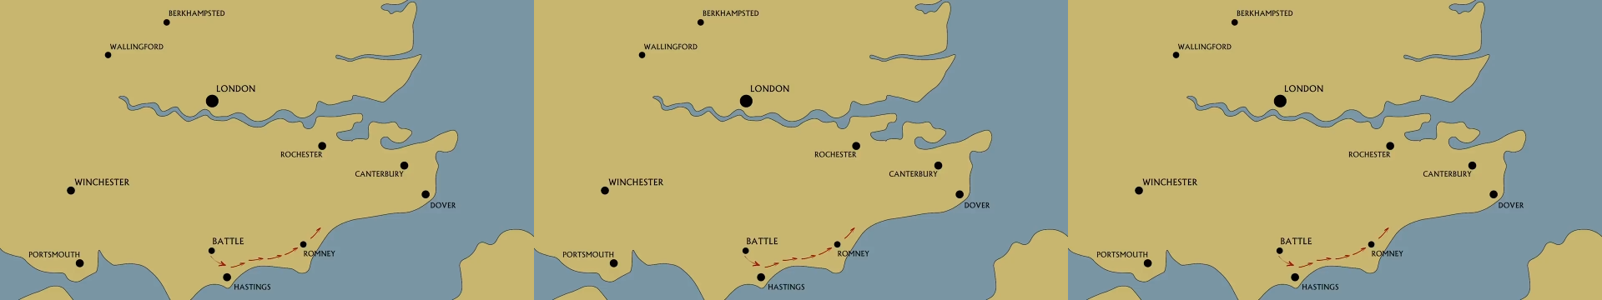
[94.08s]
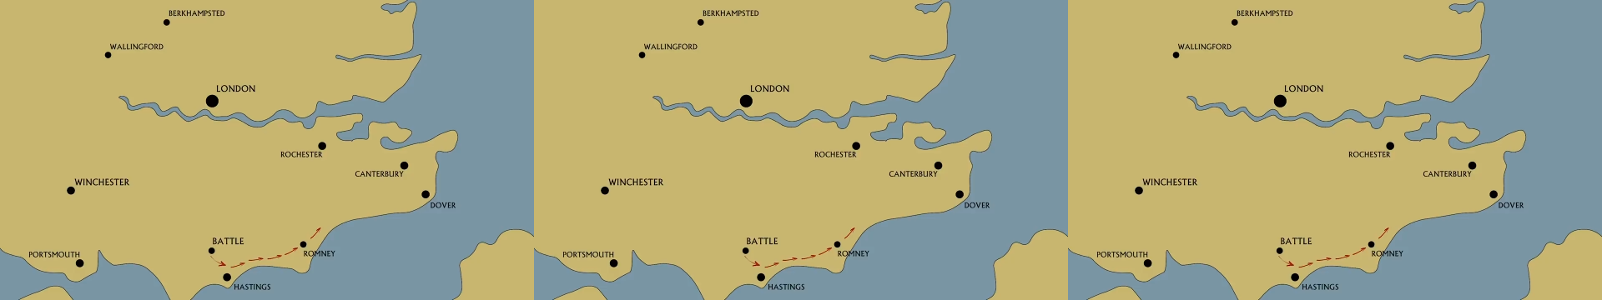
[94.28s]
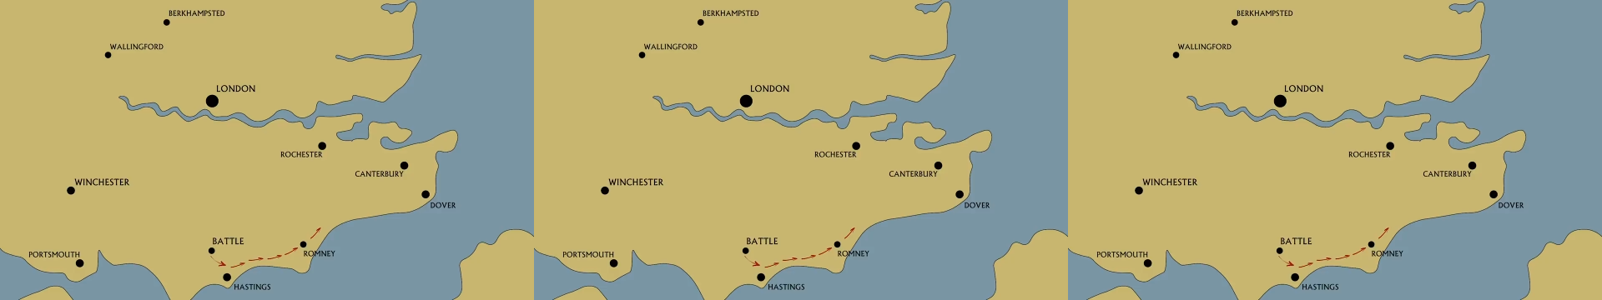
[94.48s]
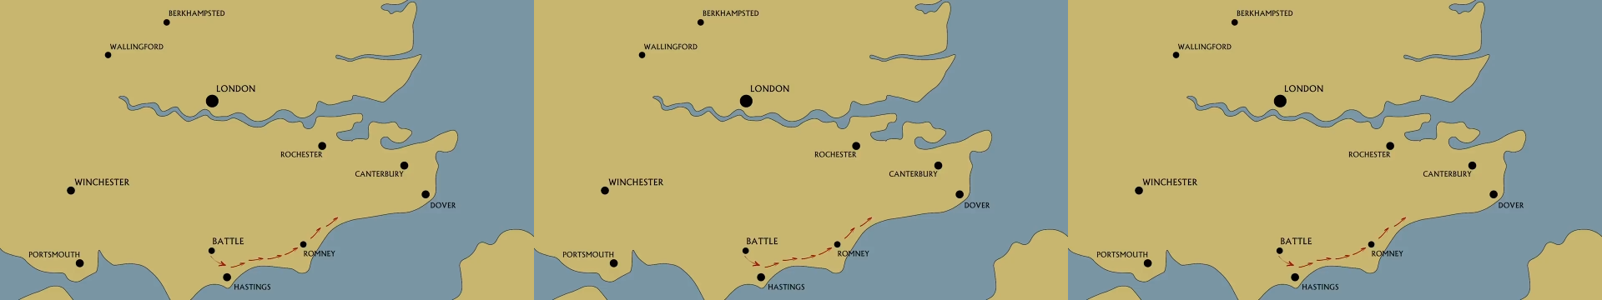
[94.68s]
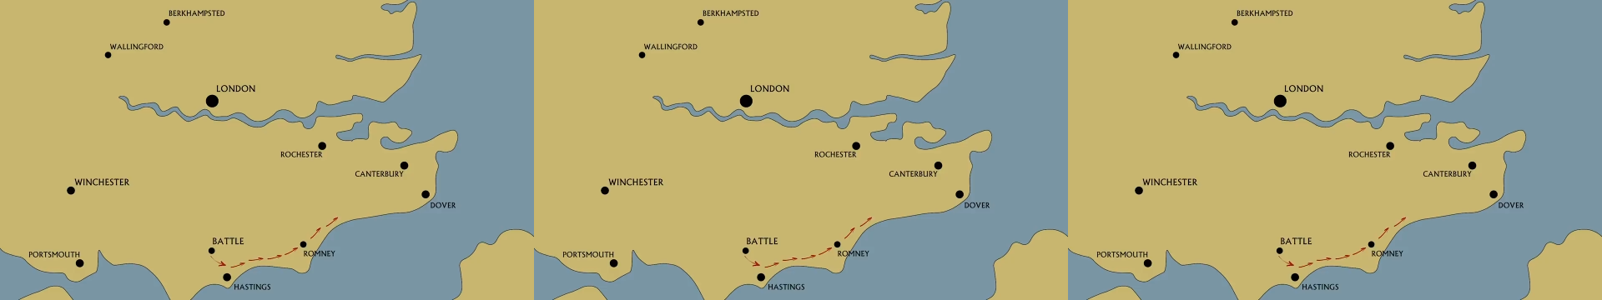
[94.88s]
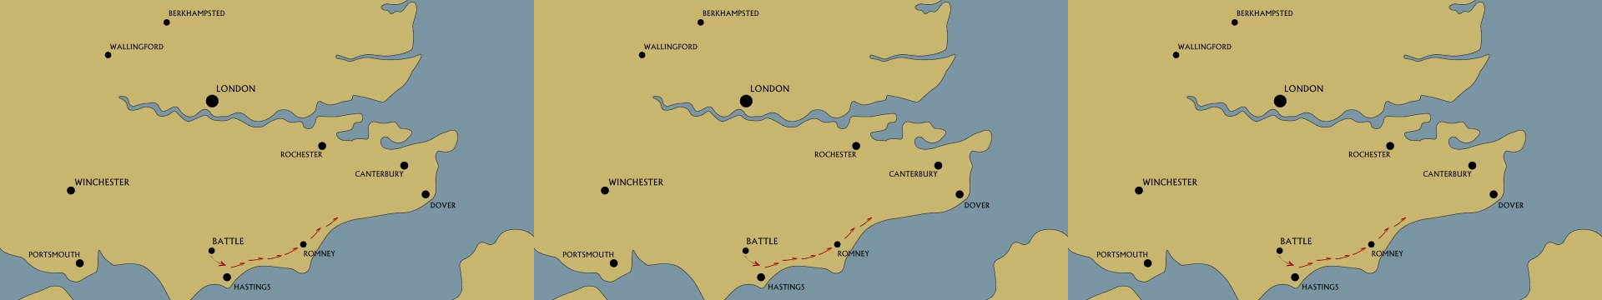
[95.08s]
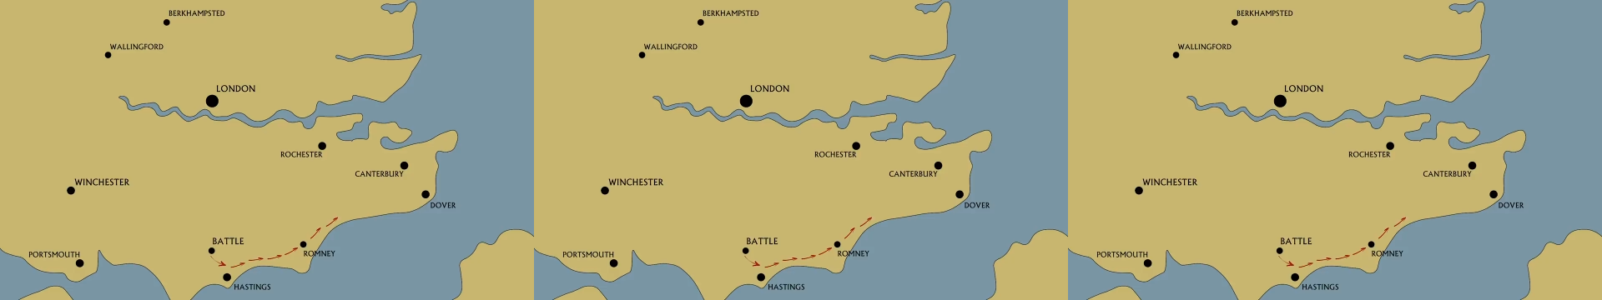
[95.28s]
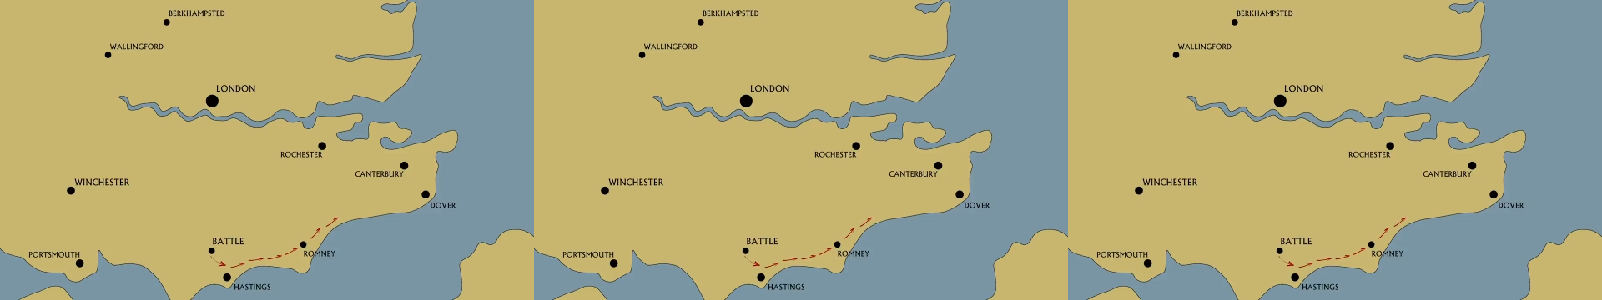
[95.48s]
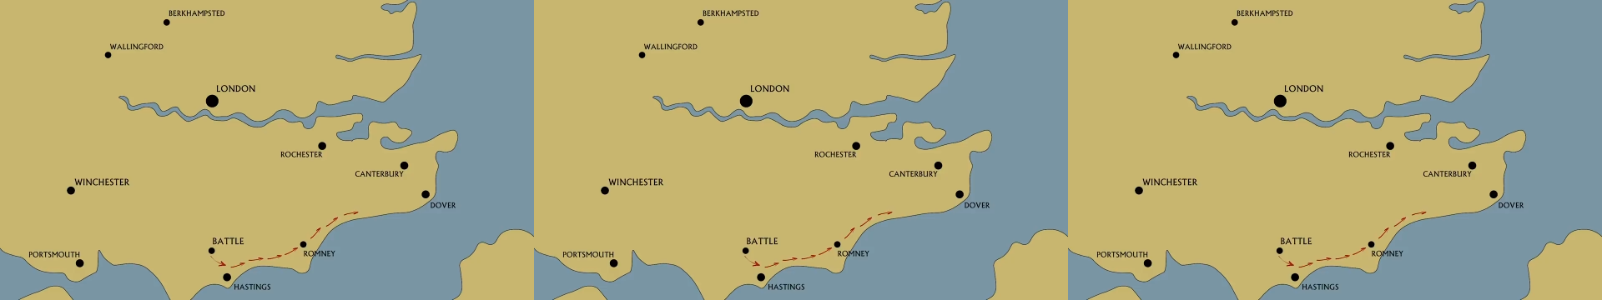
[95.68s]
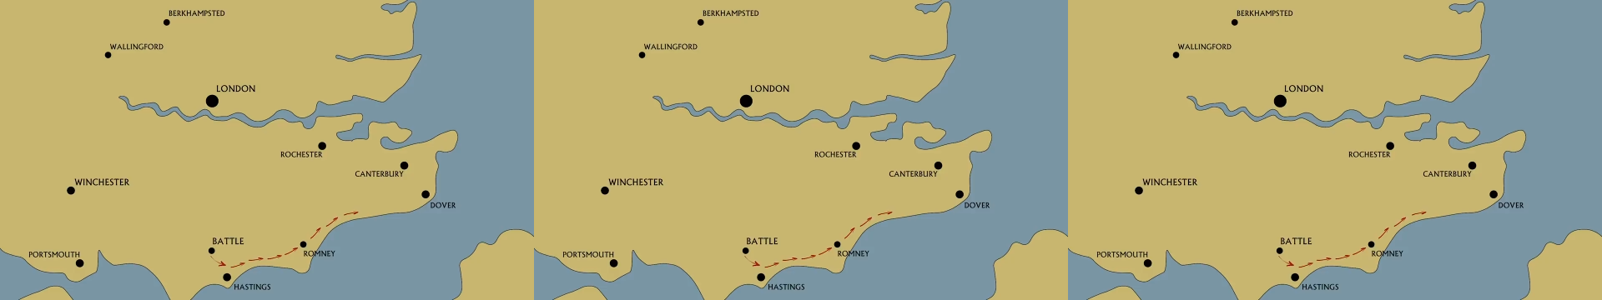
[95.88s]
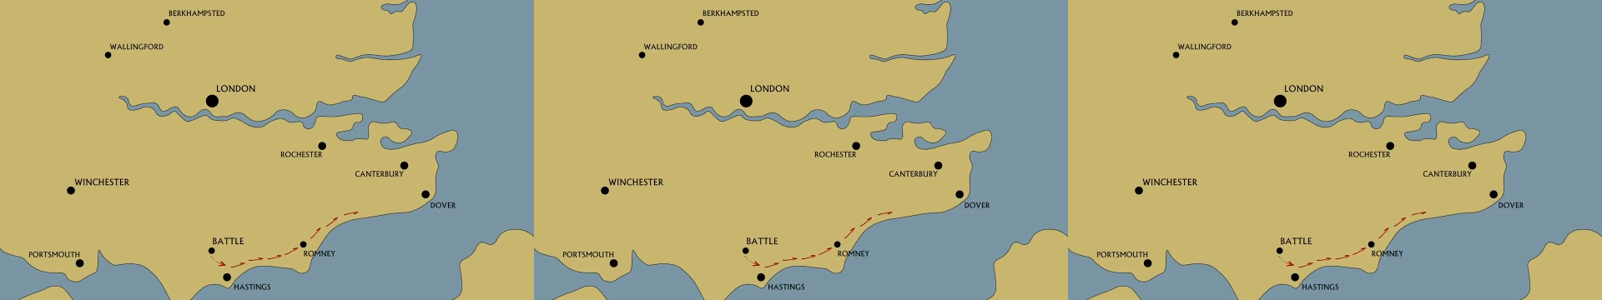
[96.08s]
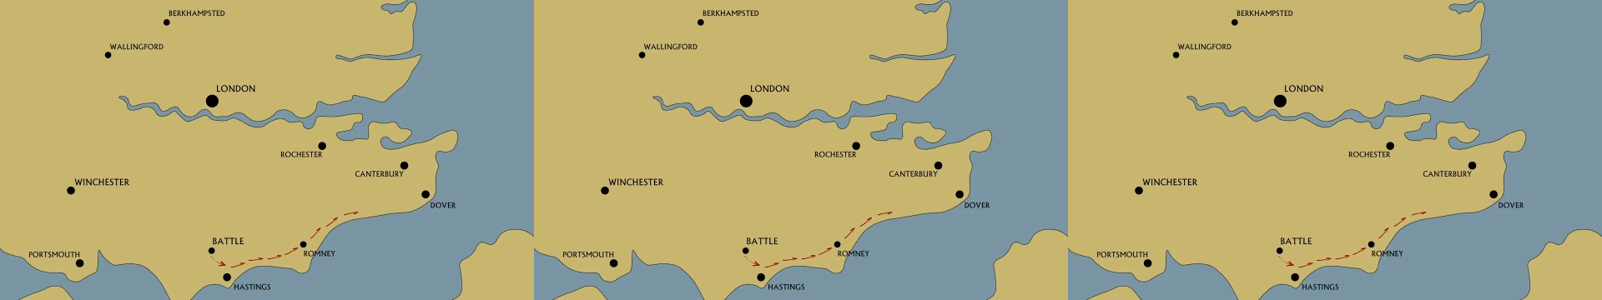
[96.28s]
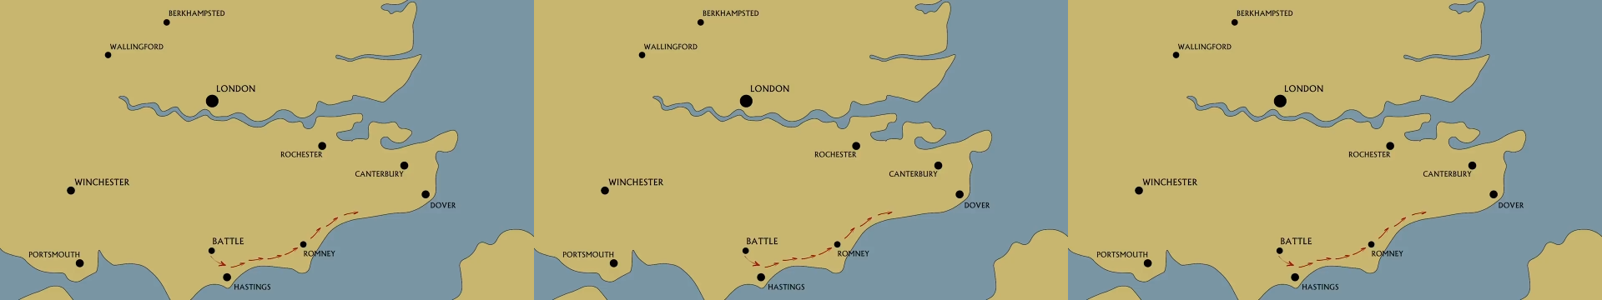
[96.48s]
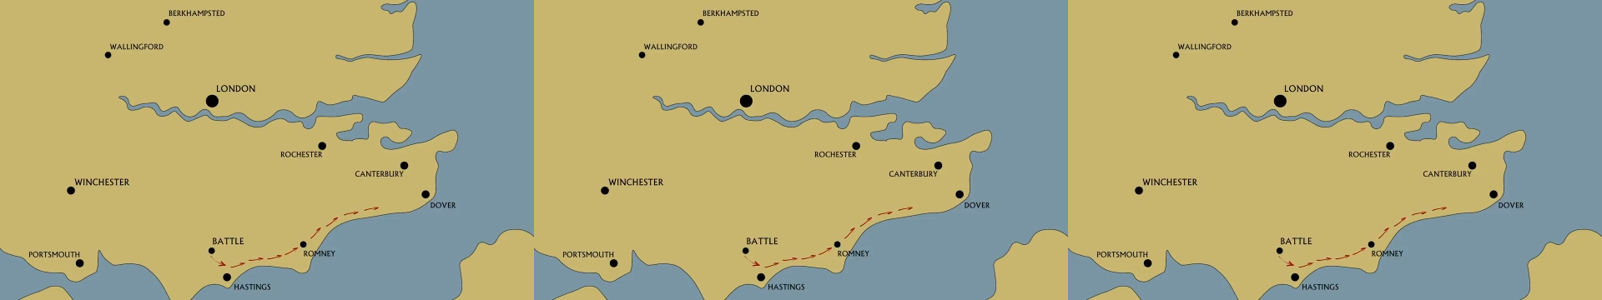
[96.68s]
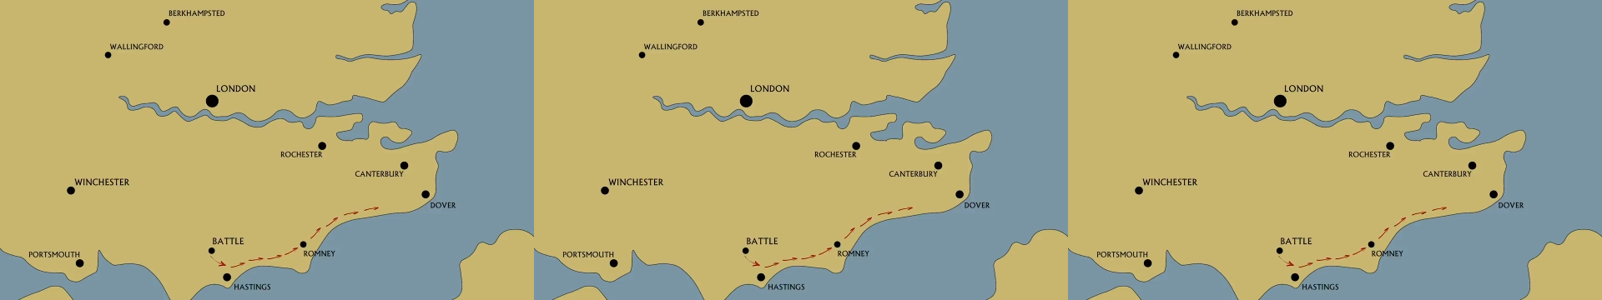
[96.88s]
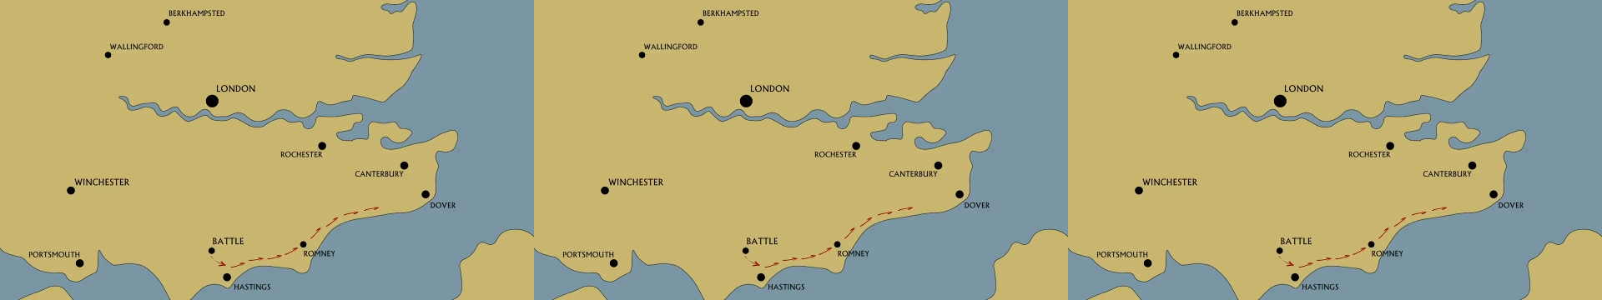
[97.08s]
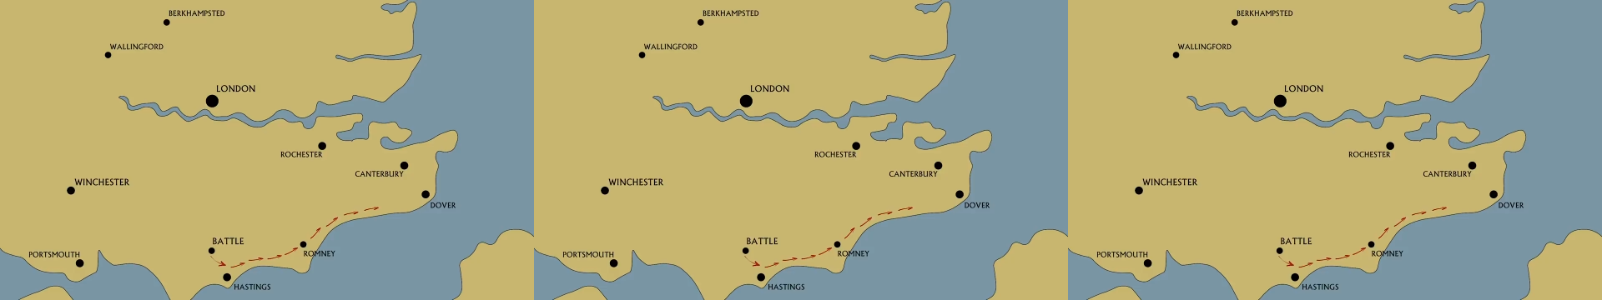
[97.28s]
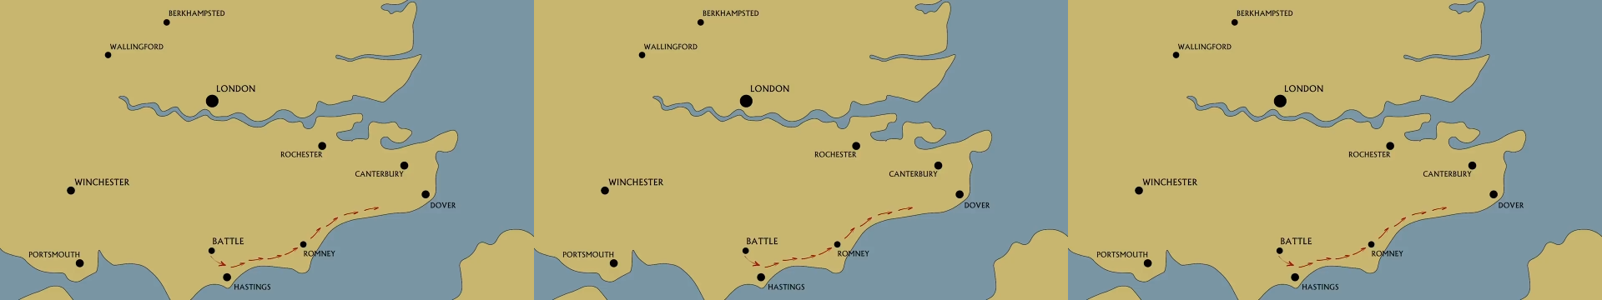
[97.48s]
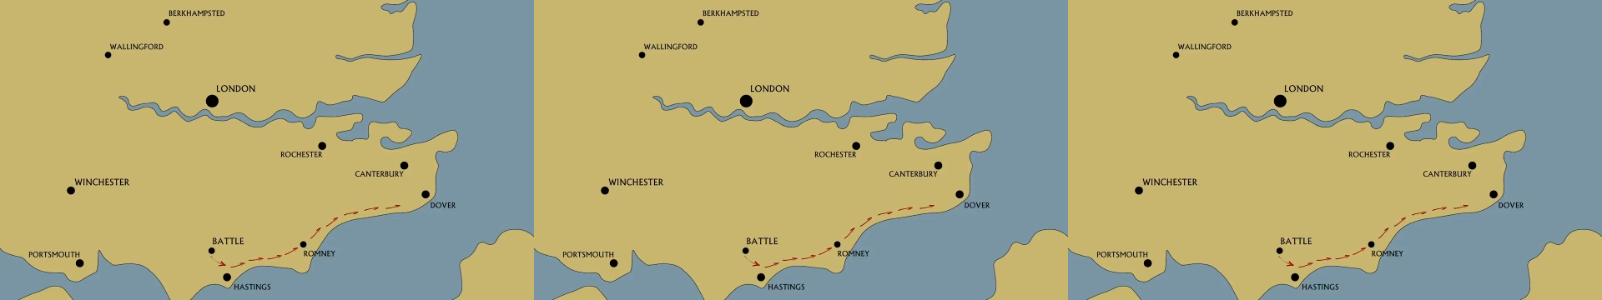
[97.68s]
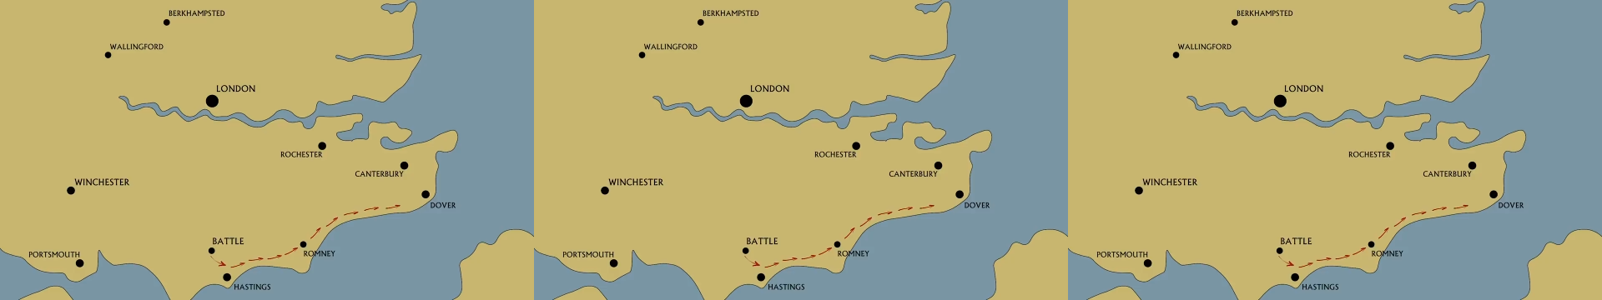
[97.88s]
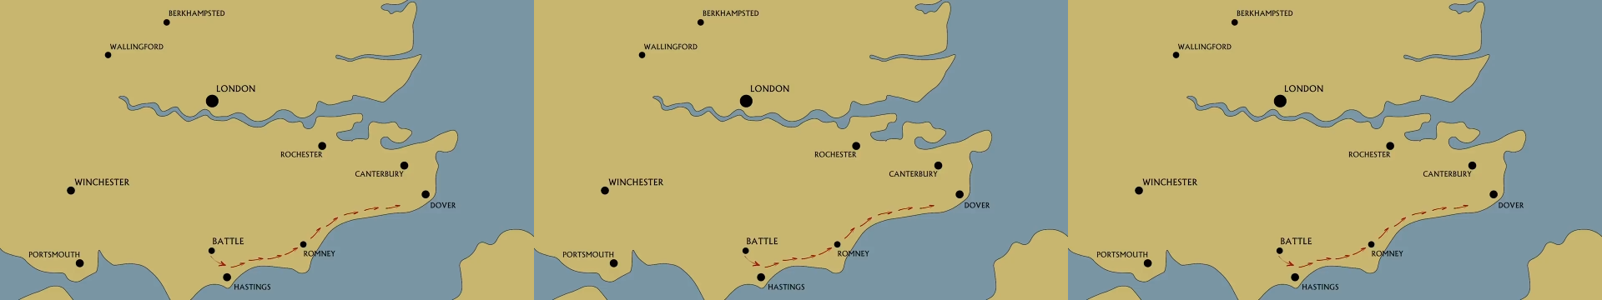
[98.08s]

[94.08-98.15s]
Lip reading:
Nobody's mouth can be seen.